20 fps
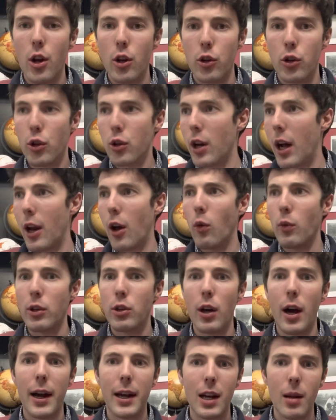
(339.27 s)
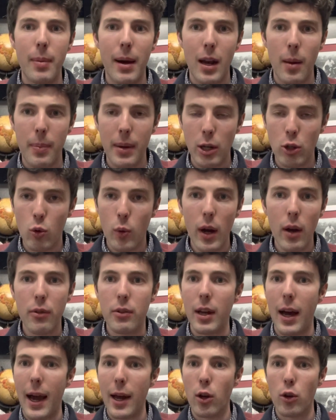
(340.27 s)
you're not only talking about a Big 12
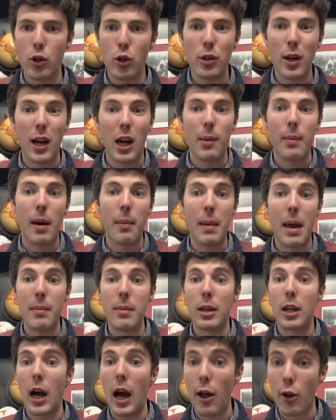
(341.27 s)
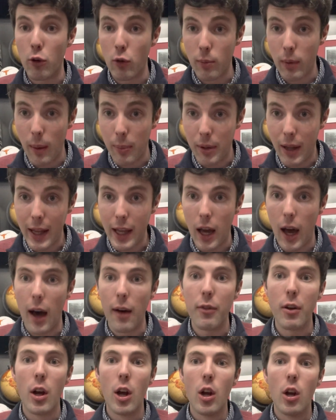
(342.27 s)
title, you're talking about maybe college football playoff.